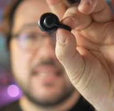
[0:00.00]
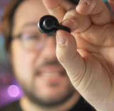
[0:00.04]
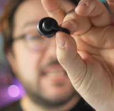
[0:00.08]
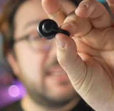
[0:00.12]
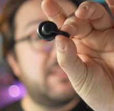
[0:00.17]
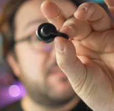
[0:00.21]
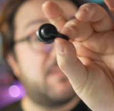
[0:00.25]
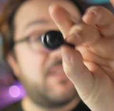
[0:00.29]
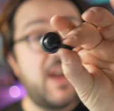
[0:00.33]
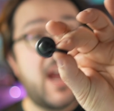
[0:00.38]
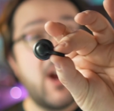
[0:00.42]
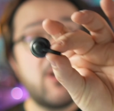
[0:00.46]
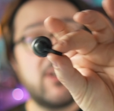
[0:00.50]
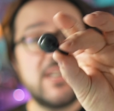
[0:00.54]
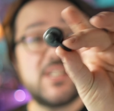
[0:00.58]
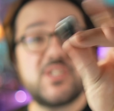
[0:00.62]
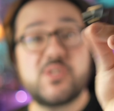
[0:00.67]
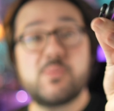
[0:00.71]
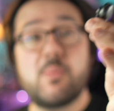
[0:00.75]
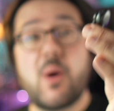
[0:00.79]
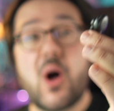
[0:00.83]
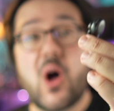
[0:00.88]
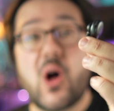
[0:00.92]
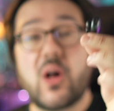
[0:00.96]
the very
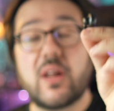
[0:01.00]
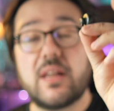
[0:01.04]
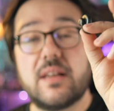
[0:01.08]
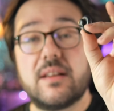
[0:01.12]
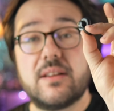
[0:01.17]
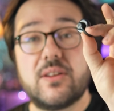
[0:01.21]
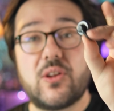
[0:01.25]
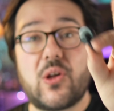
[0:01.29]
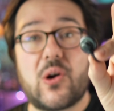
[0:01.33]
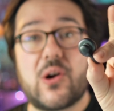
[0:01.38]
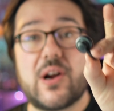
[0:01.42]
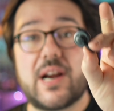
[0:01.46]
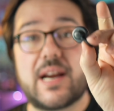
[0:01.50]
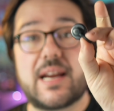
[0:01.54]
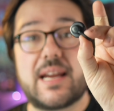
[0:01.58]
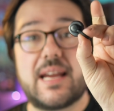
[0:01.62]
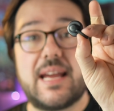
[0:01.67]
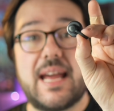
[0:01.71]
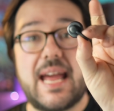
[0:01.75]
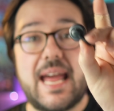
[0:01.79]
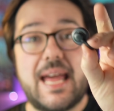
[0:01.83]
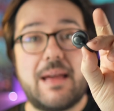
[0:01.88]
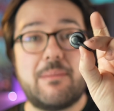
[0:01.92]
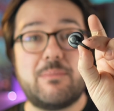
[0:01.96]
small
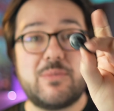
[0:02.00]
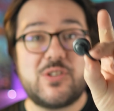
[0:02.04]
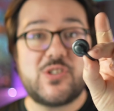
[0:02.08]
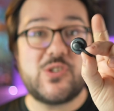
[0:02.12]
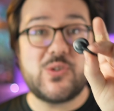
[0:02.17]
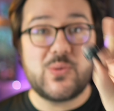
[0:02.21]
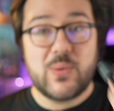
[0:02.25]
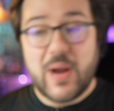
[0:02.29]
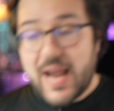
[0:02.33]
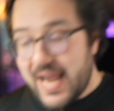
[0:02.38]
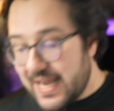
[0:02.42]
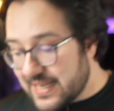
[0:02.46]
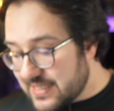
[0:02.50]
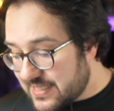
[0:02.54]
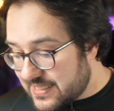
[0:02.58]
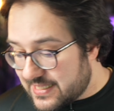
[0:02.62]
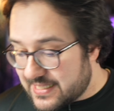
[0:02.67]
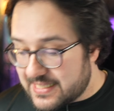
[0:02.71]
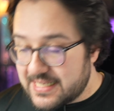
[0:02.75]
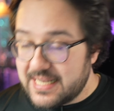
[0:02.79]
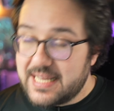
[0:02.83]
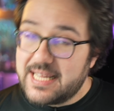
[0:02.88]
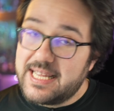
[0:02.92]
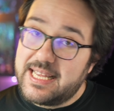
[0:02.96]
Lark
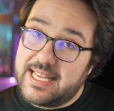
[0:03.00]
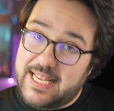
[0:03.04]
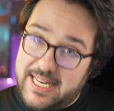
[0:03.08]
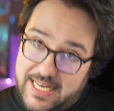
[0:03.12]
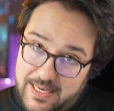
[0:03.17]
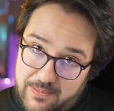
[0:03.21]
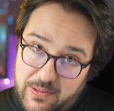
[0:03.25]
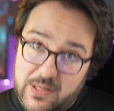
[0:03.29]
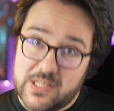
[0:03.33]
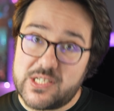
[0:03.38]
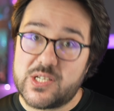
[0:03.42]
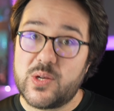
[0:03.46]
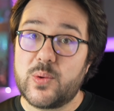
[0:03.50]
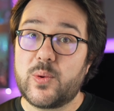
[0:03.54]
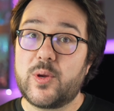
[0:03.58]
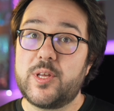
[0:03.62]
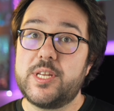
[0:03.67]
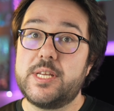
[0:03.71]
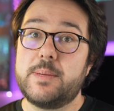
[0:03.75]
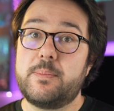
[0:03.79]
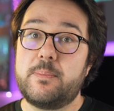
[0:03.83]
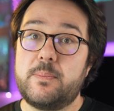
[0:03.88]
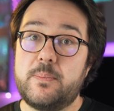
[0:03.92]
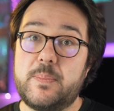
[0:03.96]
M2S, and I'm also
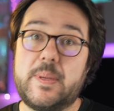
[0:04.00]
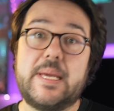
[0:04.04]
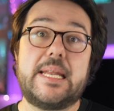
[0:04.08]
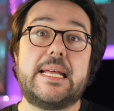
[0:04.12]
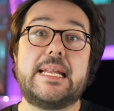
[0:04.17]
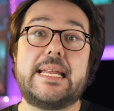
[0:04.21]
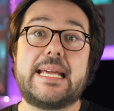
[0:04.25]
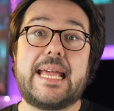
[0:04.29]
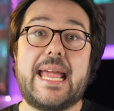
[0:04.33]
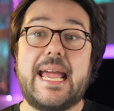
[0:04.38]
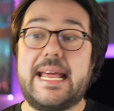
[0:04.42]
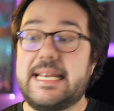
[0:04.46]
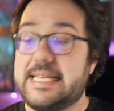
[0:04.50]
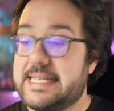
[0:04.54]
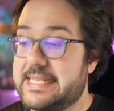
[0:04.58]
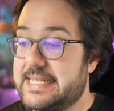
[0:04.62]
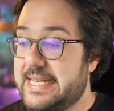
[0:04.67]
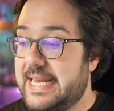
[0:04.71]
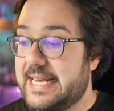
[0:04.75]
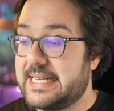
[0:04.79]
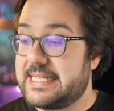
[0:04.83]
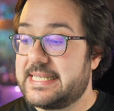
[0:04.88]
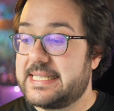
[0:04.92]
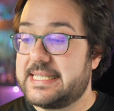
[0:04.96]
going to pit it
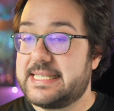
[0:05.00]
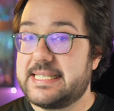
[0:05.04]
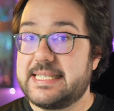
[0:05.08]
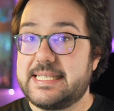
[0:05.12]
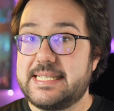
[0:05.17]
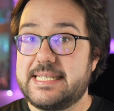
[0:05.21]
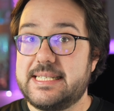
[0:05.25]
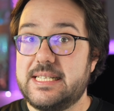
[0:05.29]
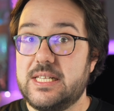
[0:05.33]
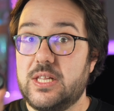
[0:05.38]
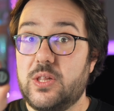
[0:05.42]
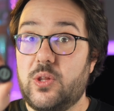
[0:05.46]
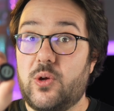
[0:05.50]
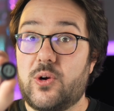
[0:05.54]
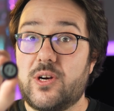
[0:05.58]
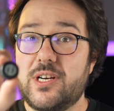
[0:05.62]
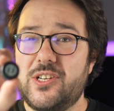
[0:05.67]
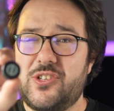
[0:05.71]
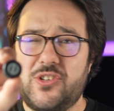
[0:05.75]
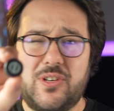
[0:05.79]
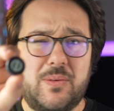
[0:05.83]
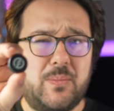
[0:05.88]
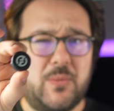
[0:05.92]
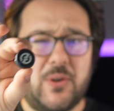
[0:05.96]
against its
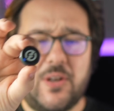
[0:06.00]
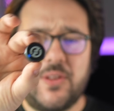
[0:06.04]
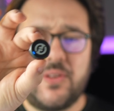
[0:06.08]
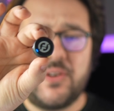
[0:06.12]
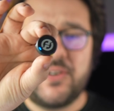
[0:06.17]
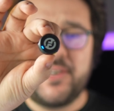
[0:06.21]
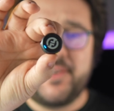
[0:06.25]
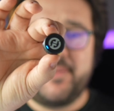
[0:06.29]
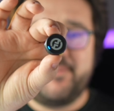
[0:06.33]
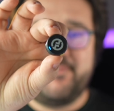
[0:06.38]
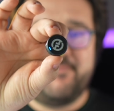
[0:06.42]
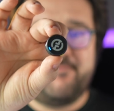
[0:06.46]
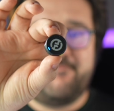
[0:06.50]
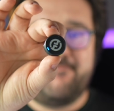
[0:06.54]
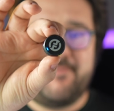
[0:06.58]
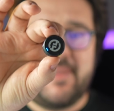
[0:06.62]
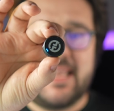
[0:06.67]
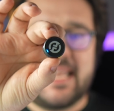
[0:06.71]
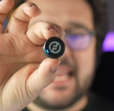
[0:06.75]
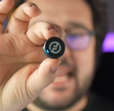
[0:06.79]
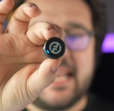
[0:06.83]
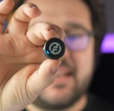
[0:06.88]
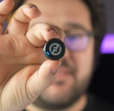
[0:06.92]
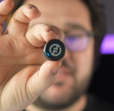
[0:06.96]
larger brother.
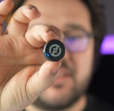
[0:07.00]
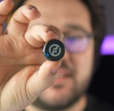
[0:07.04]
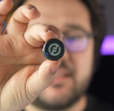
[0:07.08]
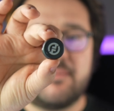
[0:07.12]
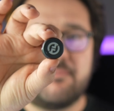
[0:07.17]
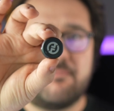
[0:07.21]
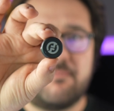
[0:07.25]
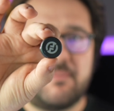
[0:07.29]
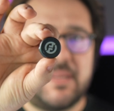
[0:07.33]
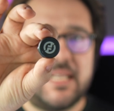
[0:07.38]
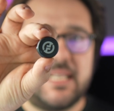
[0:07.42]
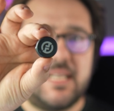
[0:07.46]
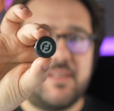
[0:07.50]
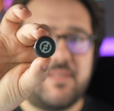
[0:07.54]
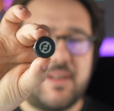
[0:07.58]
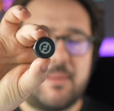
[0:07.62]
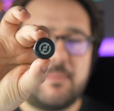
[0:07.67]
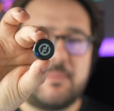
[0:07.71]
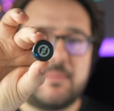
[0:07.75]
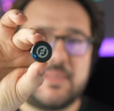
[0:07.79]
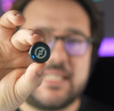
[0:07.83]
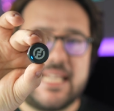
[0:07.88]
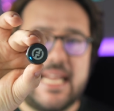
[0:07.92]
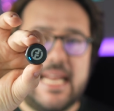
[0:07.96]
I can't even believe
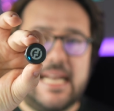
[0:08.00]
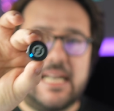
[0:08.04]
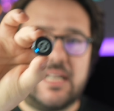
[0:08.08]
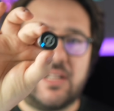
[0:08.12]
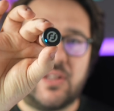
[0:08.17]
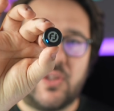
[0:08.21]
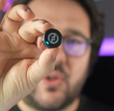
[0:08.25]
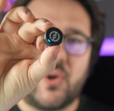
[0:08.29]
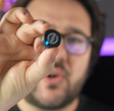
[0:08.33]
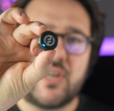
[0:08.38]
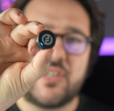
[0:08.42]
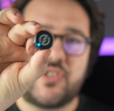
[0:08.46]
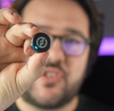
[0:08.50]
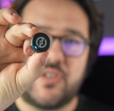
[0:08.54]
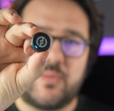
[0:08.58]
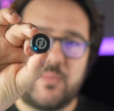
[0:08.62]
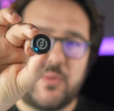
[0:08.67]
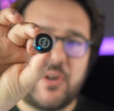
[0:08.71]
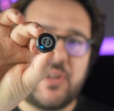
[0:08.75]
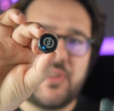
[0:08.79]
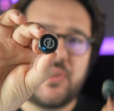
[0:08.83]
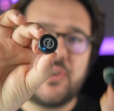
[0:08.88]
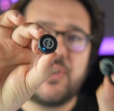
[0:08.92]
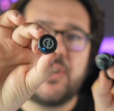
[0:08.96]
I'm saying larger
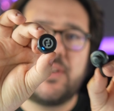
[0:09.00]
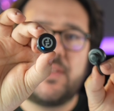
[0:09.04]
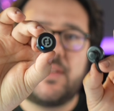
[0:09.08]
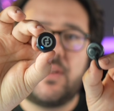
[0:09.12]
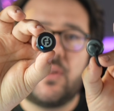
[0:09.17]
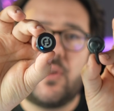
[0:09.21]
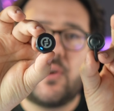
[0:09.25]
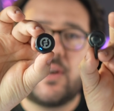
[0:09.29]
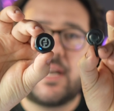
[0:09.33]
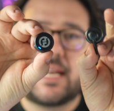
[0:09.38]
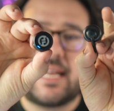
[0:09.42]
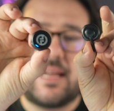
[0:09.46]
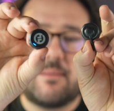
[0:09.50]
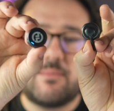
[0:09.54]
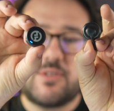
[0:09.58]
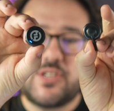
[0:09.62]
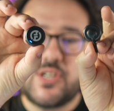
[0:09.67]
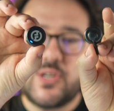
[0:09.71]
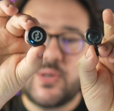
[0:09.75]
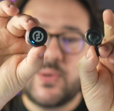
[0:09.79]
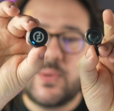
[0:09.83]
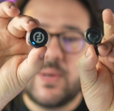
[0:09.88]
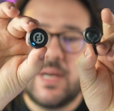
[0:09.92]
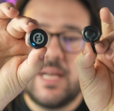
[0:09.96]
brother, the Lark
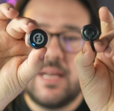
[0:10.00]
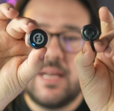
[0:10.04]
M2,